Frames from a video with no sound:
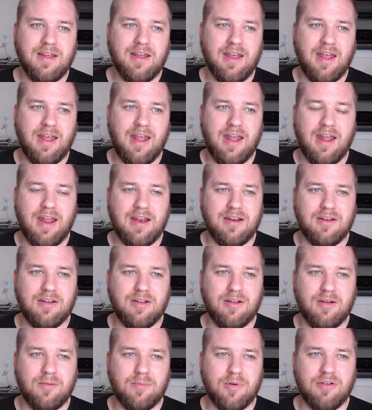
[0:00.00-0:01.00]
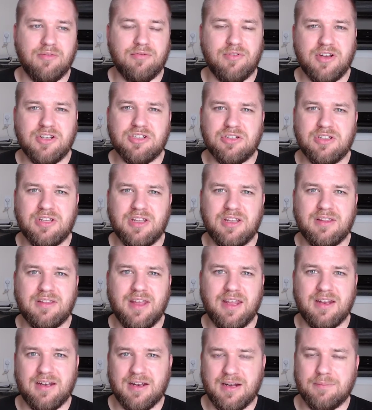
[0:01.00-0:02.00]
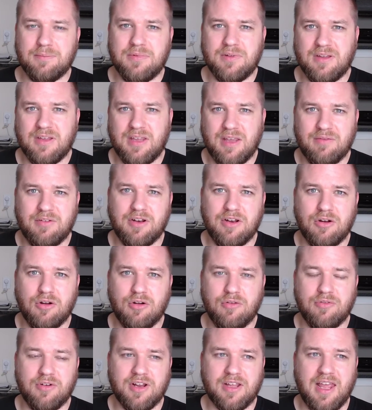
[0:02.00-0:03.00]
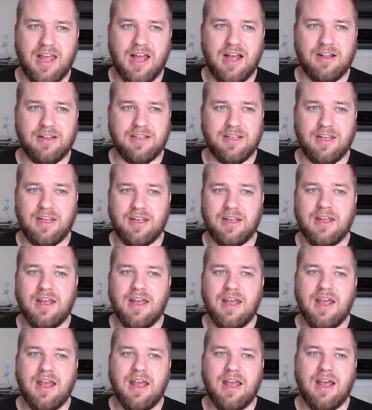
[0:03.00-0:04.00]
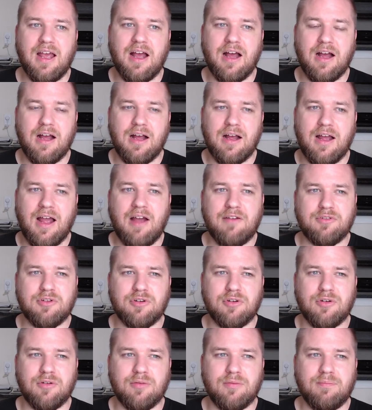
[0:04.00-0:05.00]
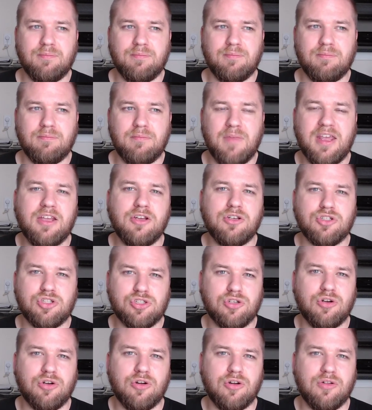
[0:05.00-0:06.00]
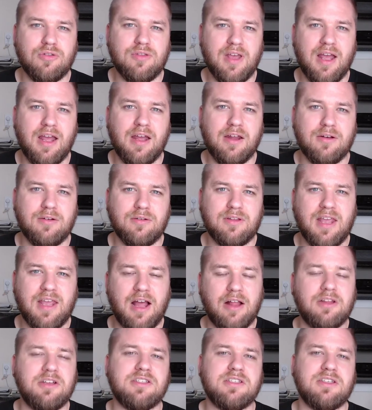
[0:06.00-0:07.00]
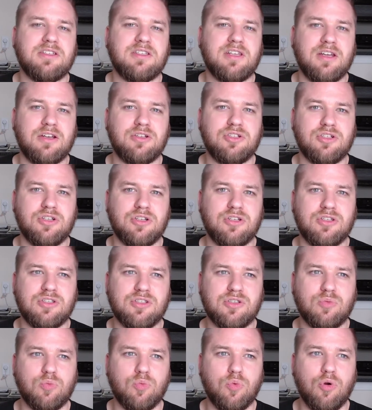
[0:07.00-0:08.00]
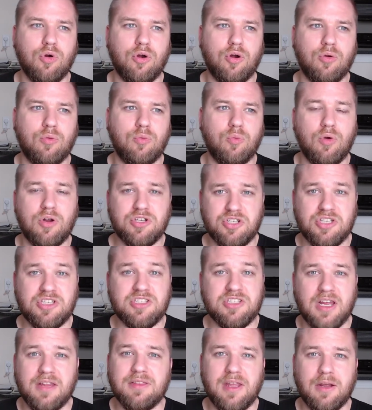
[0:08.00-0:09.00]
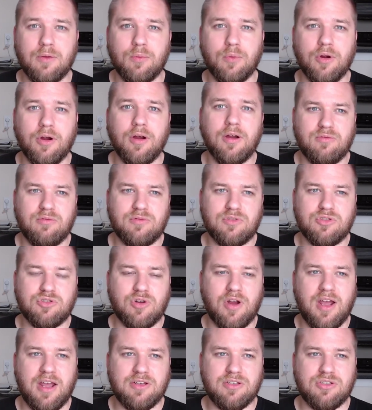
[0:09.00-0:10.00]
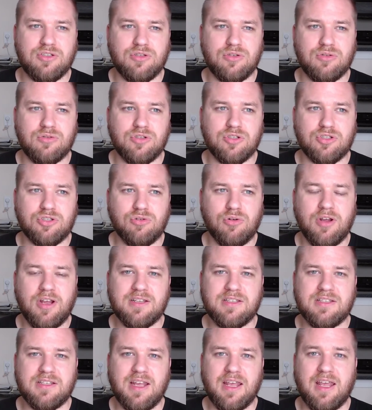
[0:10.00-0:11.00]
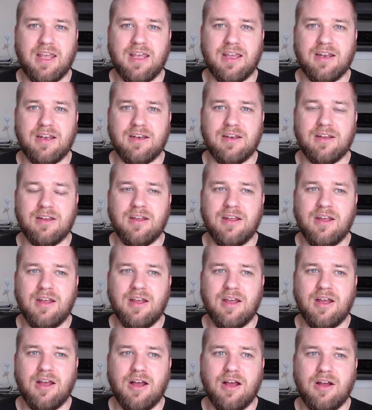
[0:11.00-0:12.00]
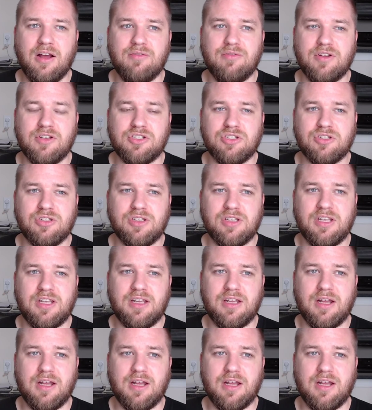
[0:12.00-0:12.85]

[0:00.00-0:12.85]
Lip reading: but eventually they end up giving it over to Callie after making sure that Callie's intentions were what she said they were. Tried to destroy it, and eventually